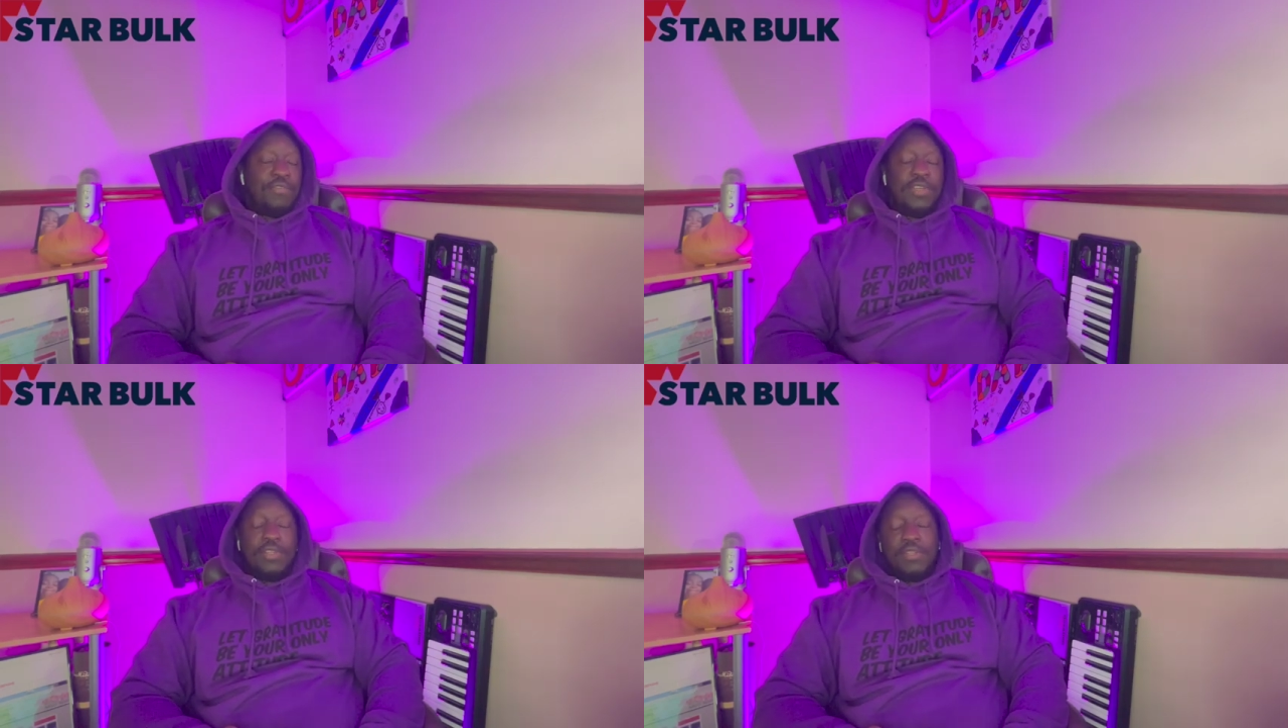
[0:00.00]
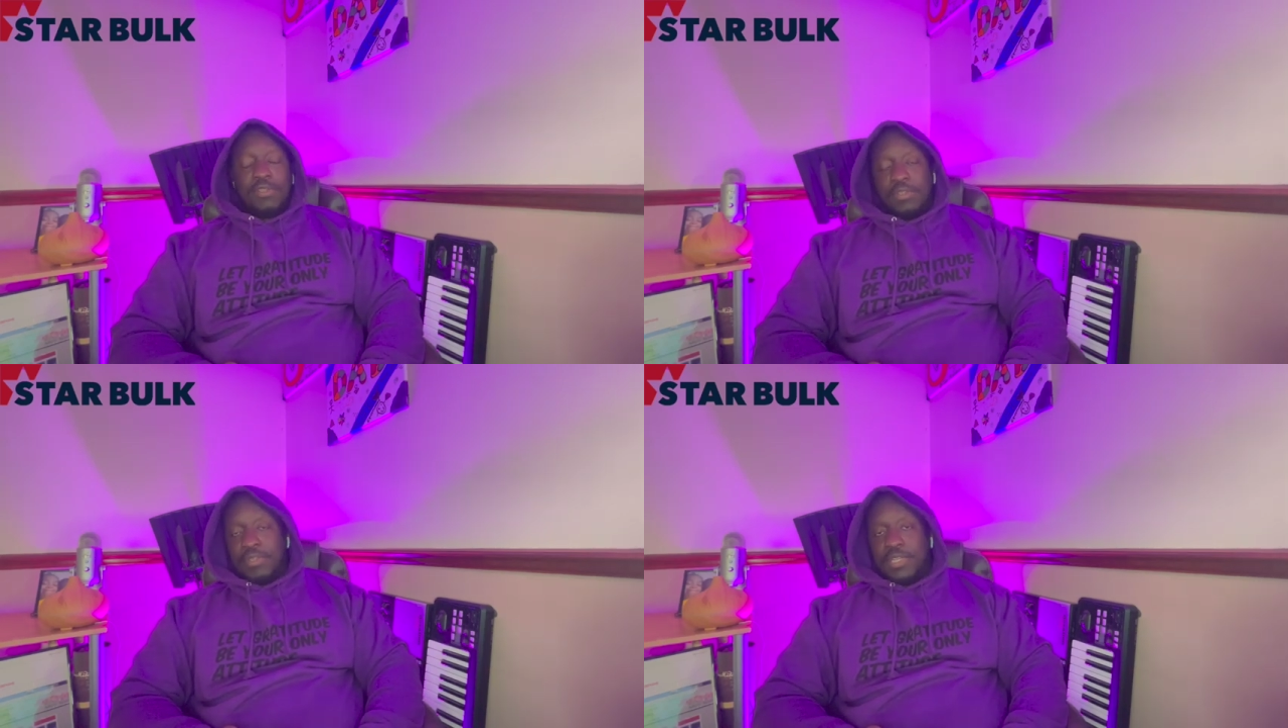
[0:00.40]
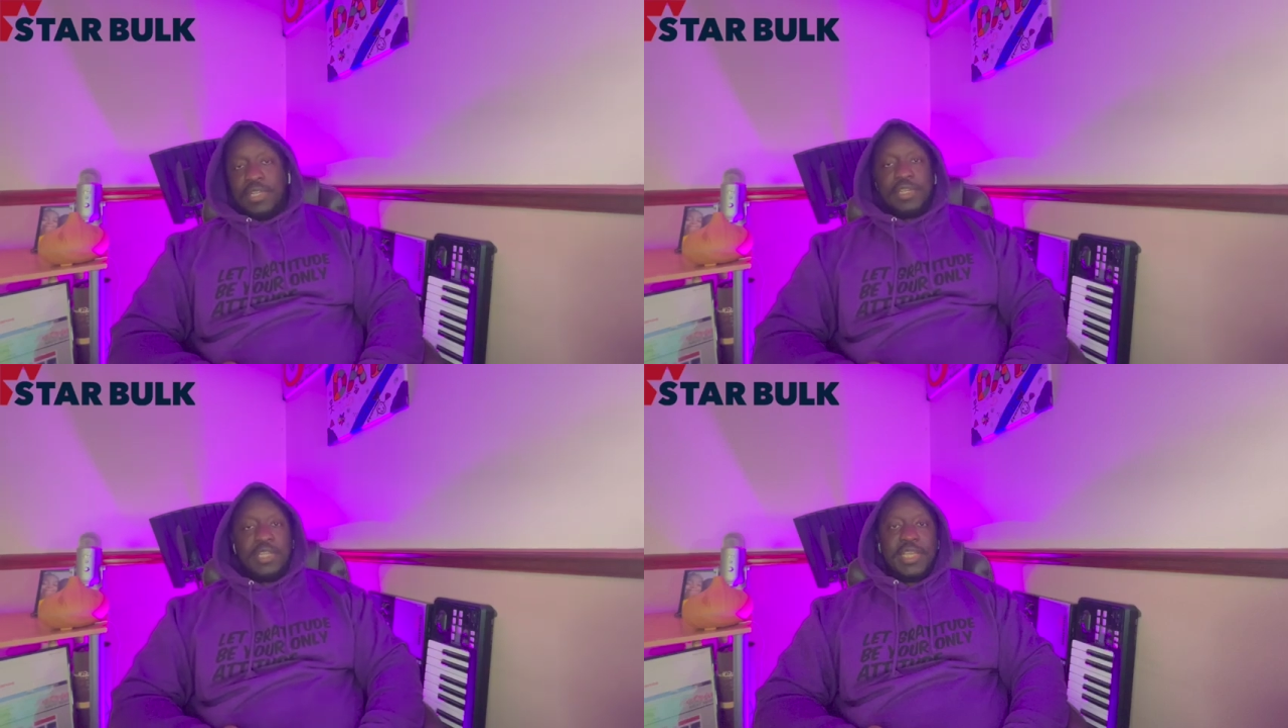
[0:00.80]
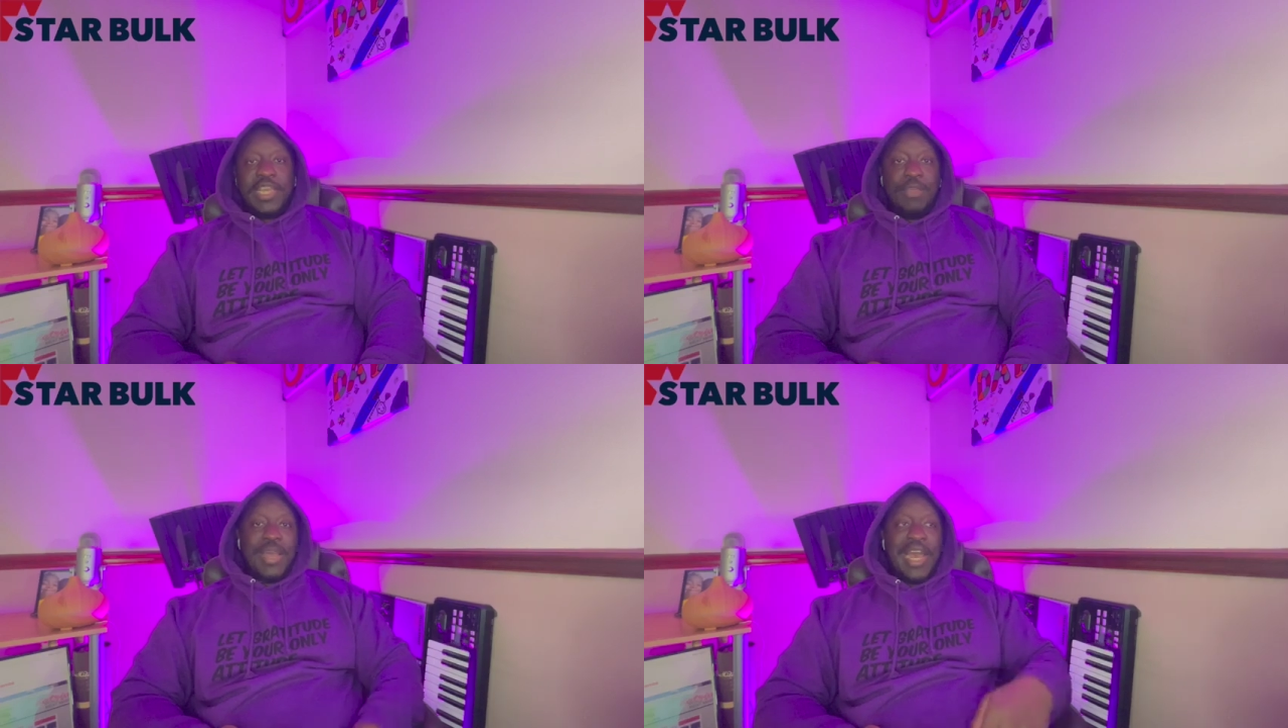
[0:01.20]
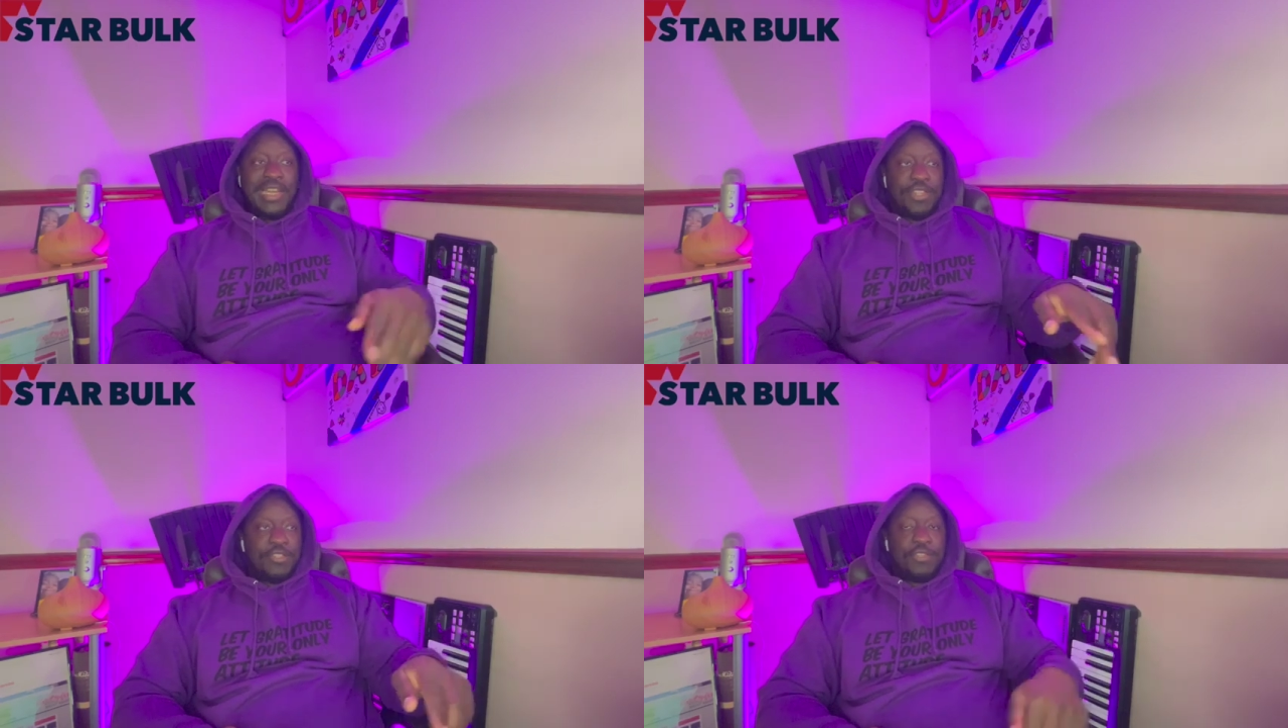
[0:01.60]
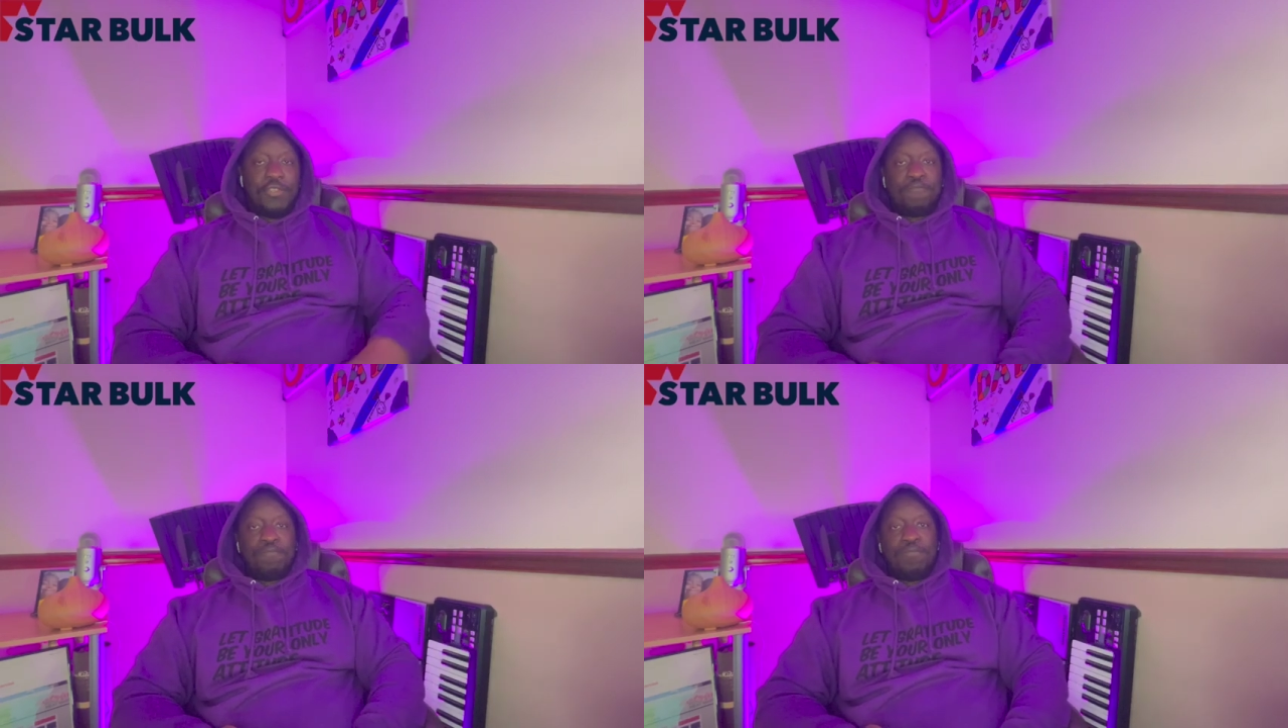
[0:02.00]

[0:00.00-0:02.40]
and keep adding to.